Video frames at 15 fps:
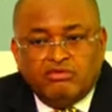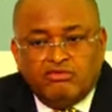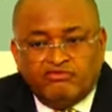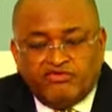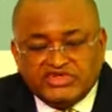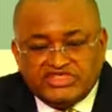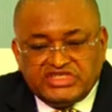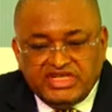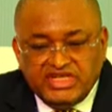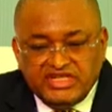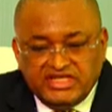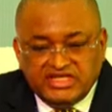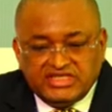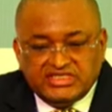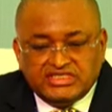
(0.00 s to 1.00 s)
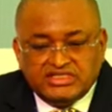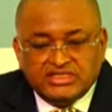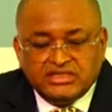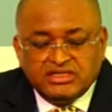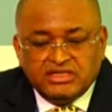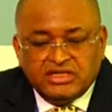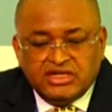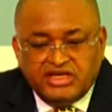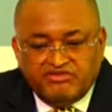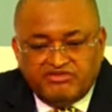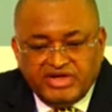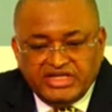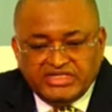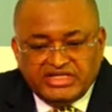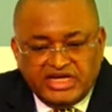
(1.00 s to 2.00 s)
for seeing this
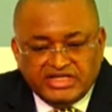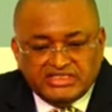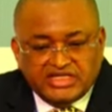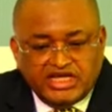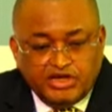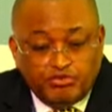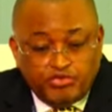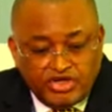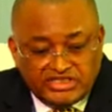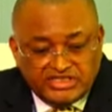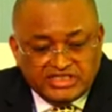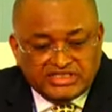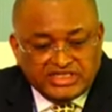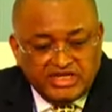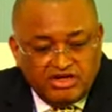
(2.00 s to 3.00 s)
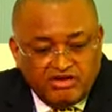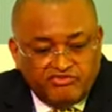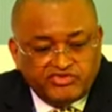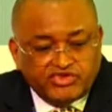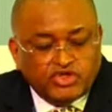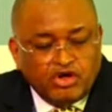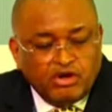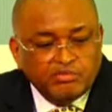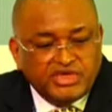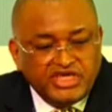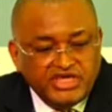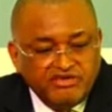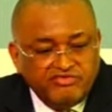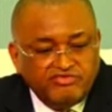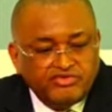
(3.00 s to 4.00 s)
event as important enough to come
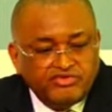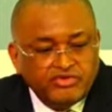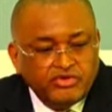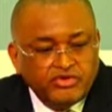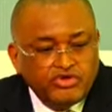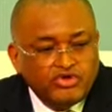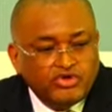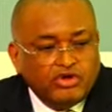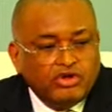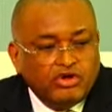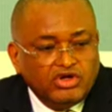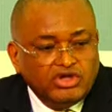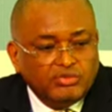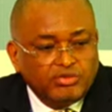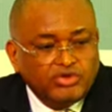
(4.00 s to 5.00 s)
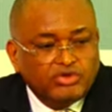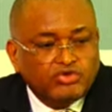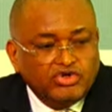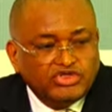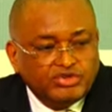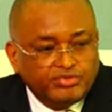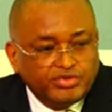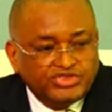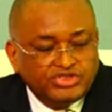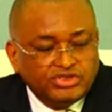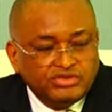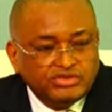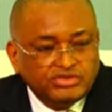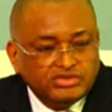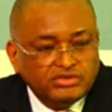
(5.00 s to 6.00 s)
give your laudable
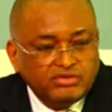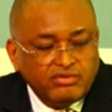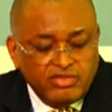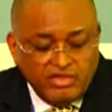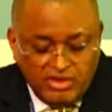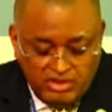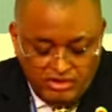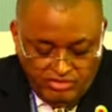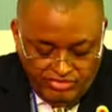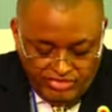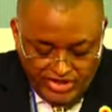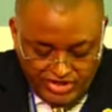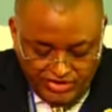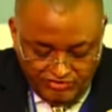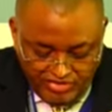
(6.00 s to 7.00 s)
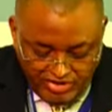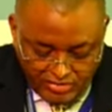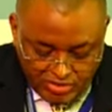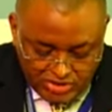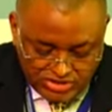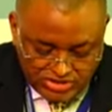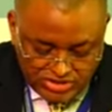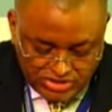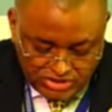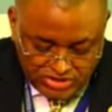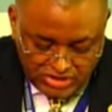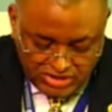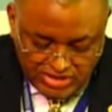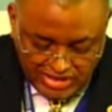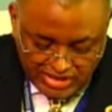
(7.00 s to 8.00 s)
contributions. Thank you very much,
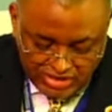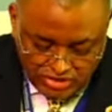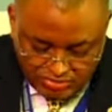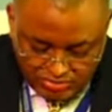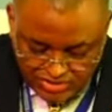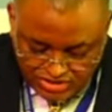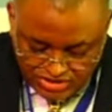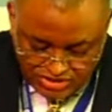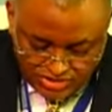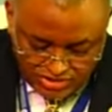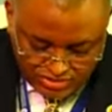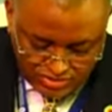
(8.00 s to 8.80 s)
and God bless you.